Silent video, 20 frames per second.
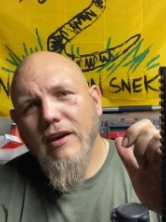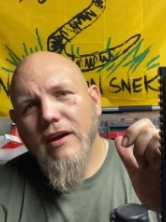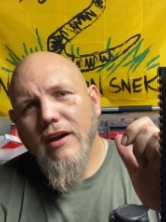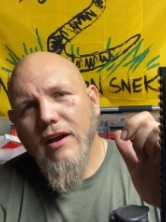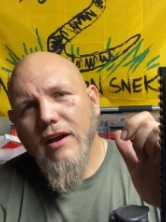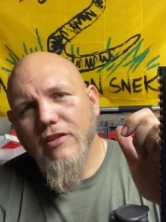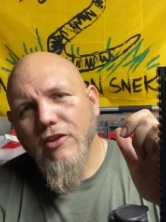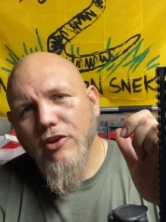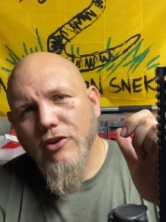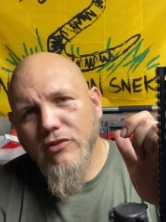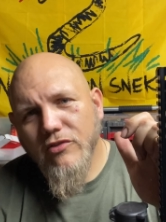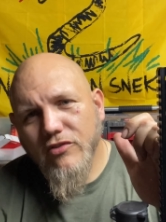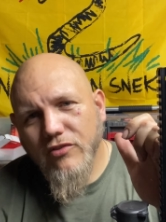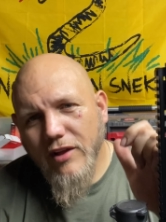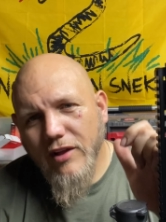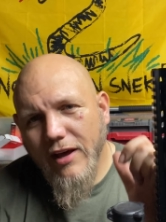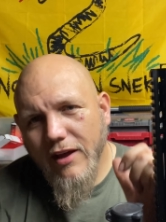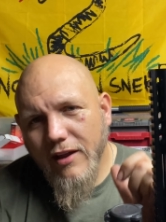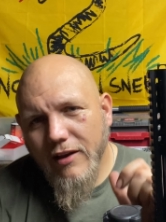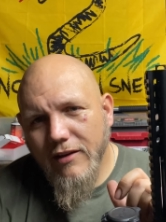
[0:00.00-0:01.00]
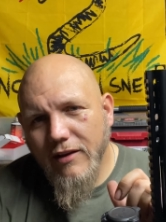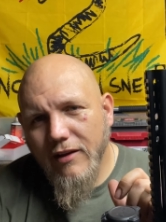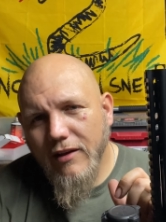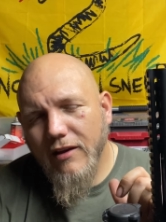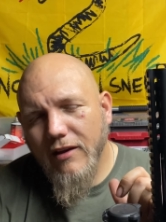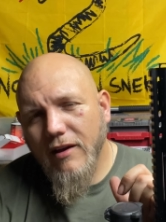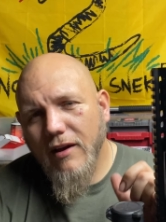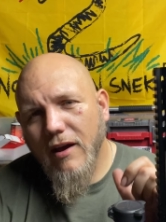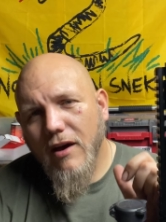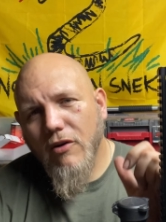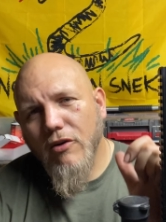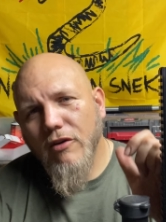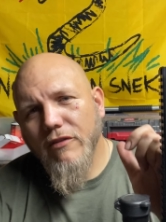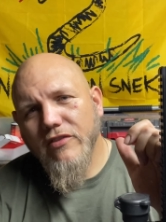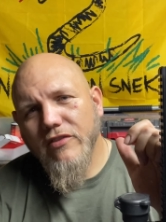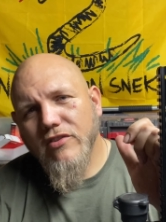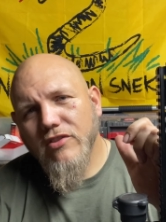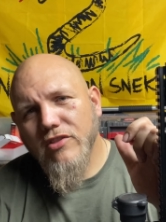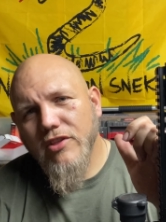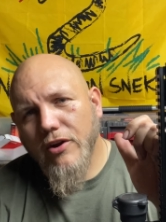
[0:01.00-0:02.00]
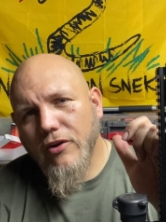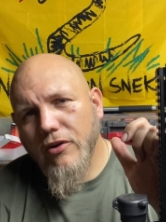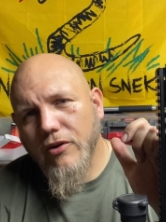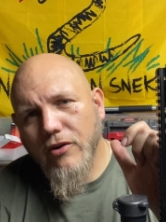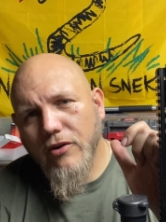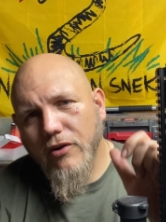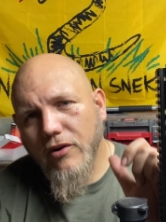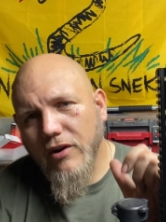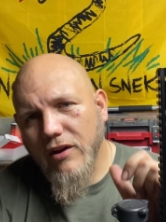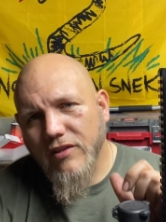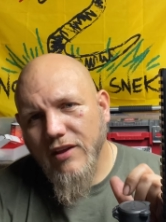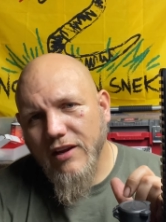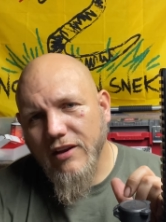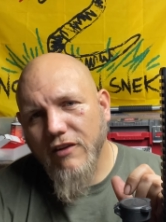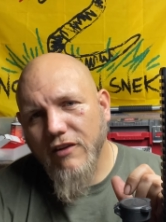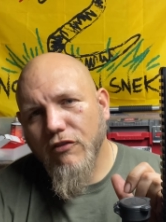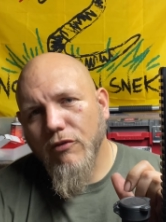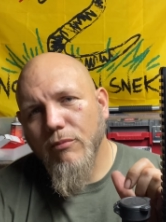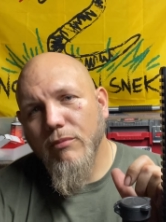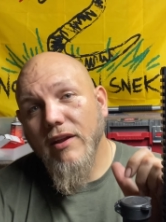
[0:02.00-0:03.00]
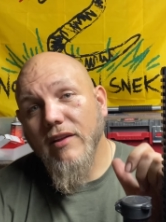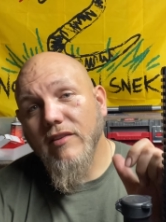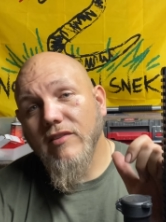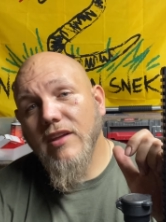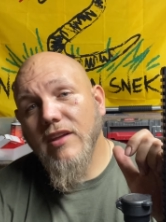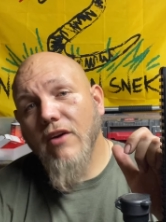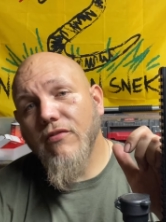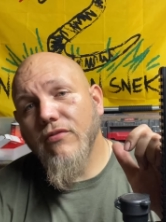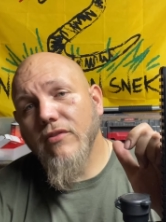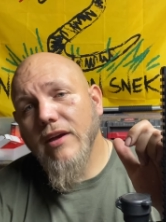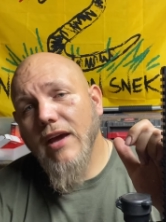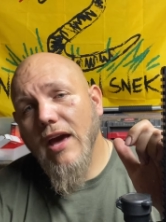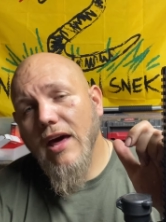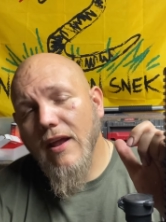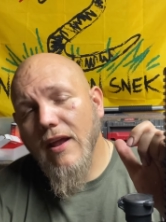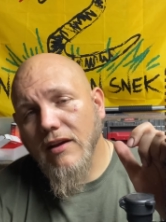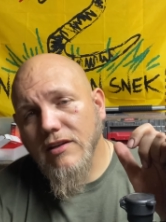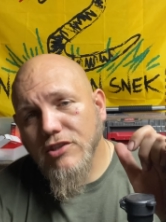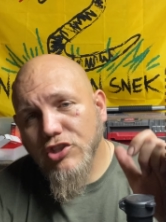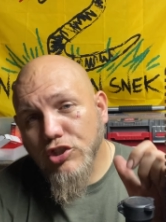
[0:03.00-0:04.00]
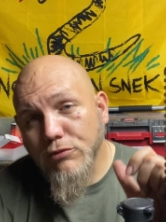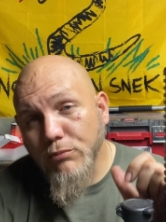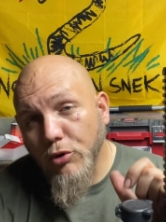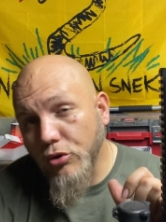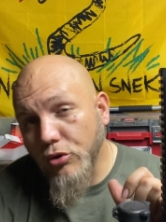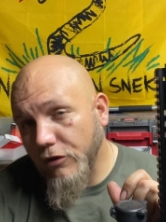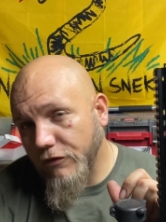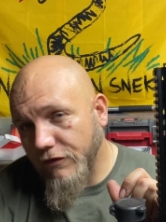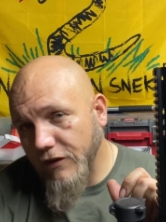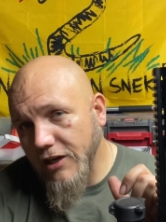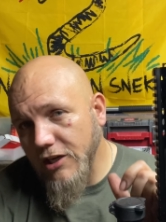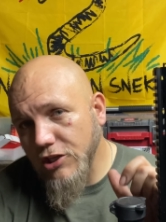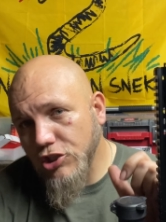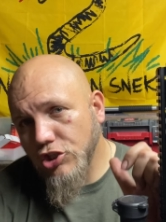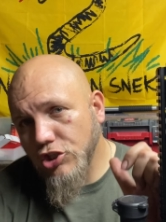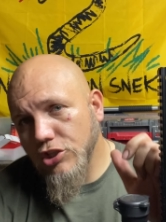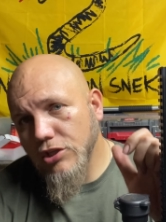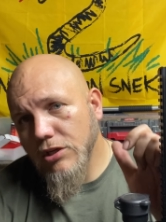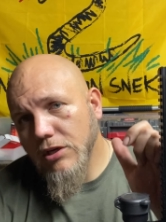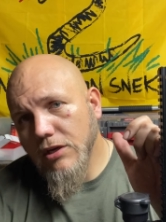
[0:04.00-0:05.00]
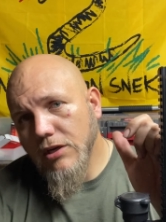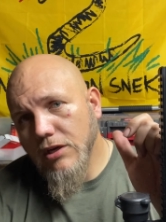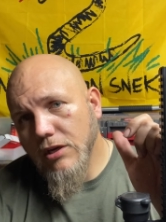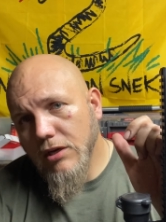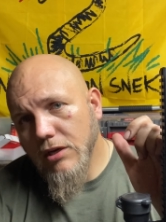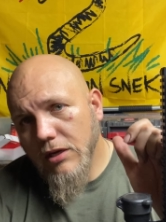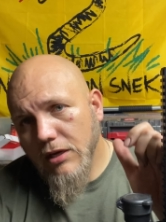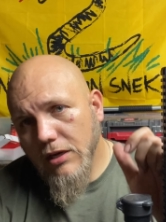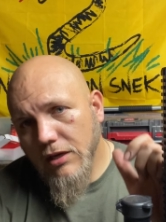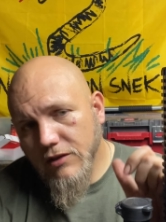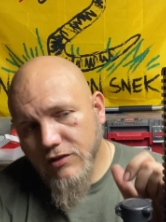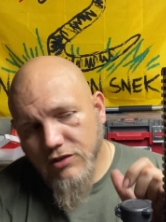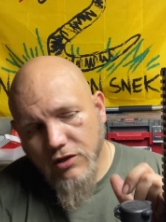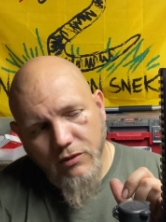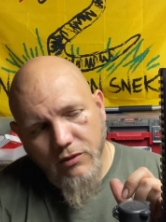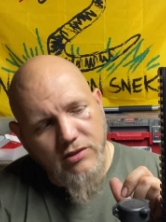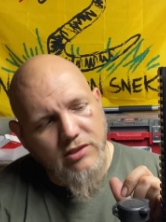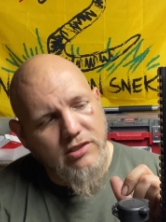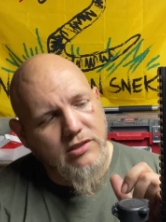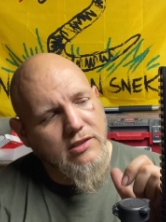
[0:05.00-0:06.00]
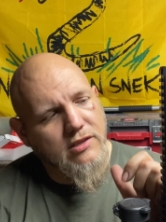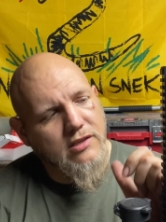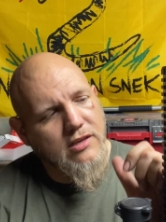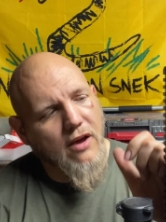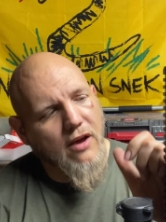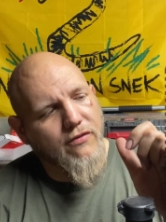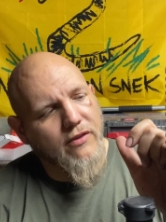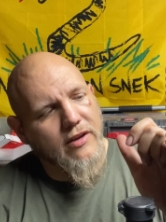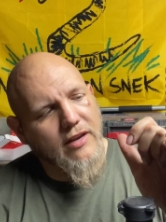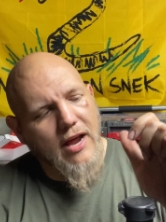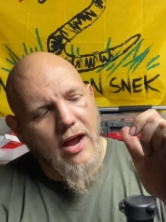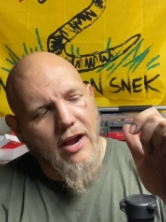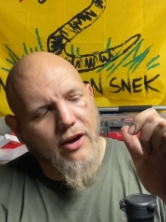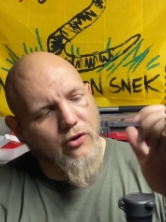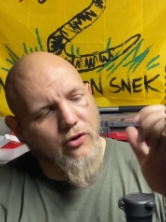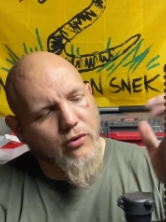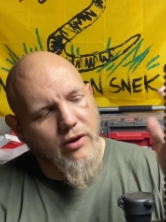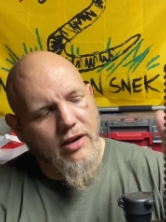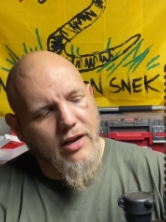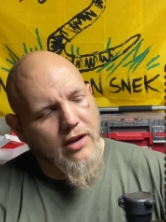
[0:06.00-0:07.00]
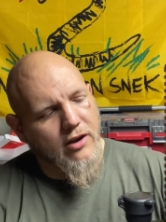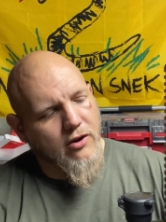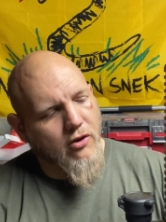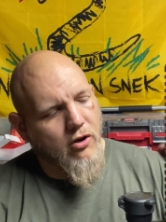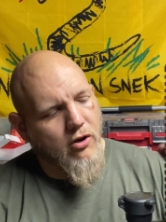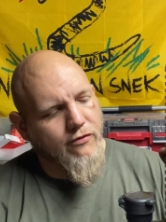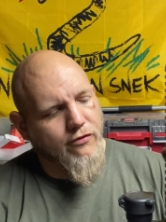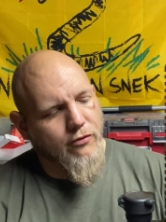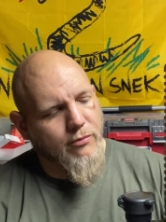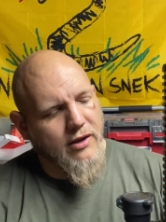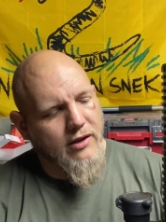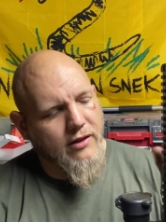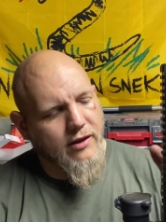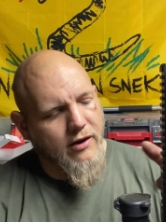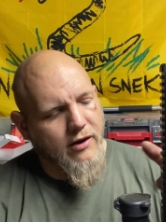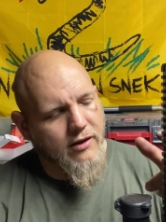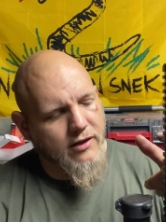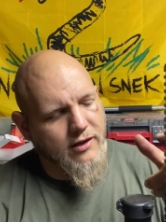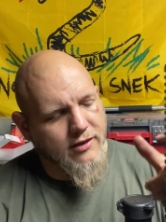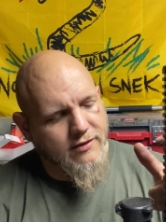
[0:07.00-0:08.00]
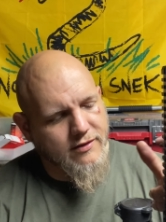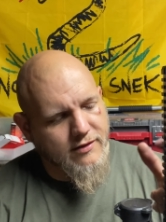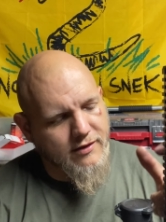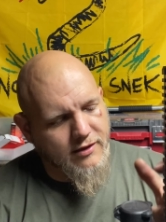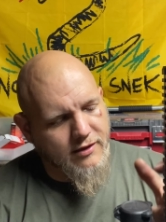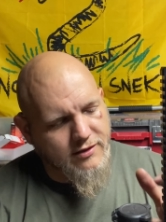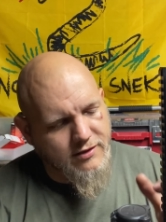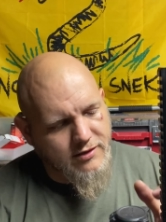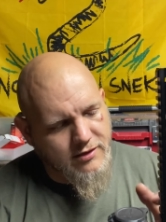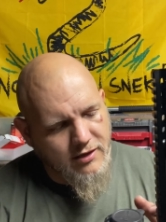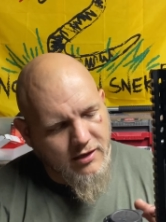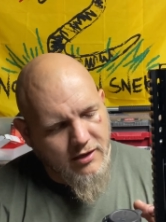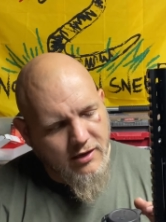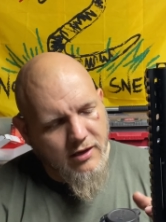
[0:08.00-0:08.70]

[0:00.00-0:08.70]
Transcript: And the new sled, I don't know if it's thicker or anything different, but it definitely had a smoother finish so it's definitely not gritty at all for me there. It's, it's,